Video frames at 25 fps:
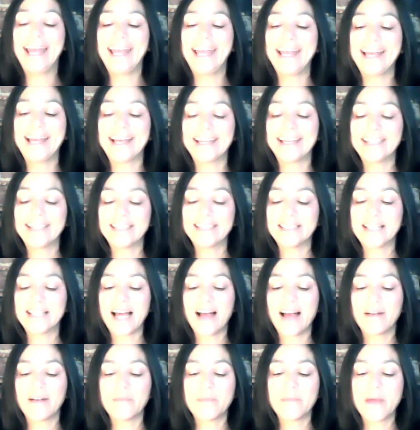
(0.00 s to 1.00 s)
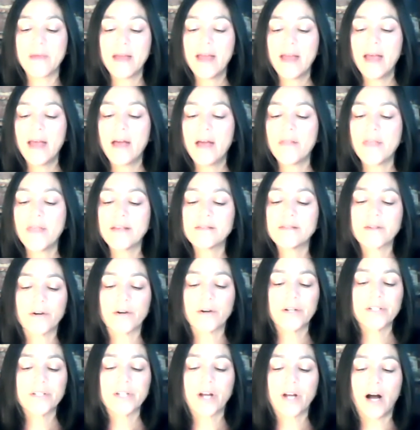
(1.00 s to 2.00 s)
And they
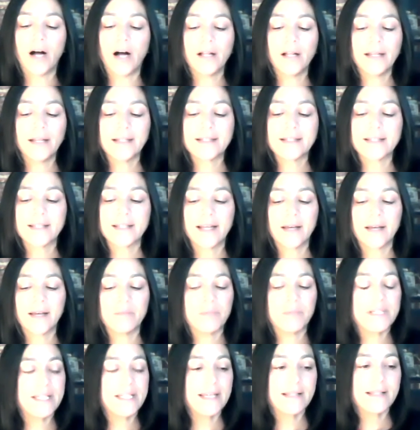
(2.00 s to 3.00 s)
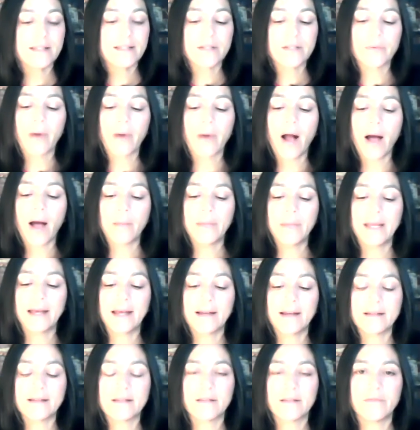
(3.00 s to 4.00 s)
started to call it Petite Syrah
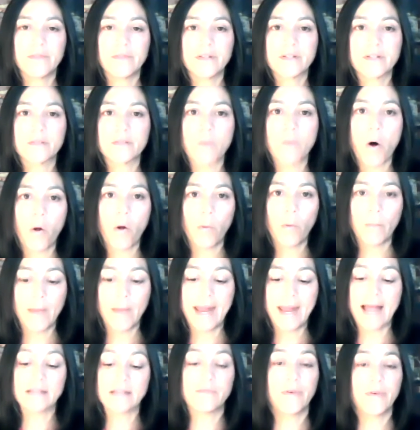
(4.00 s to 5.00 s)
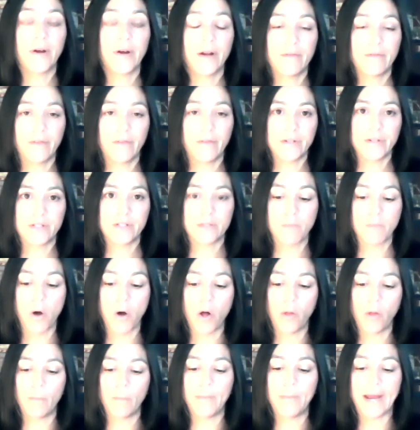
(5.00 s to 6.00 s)
because of it has very, very
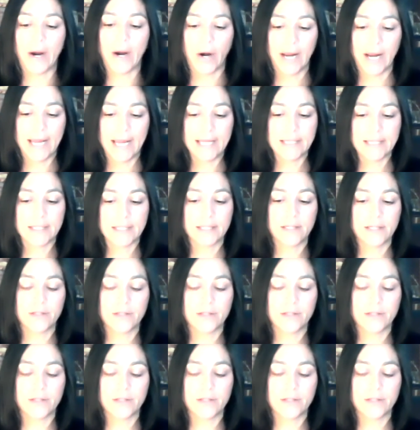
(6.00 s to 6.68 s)
small berries.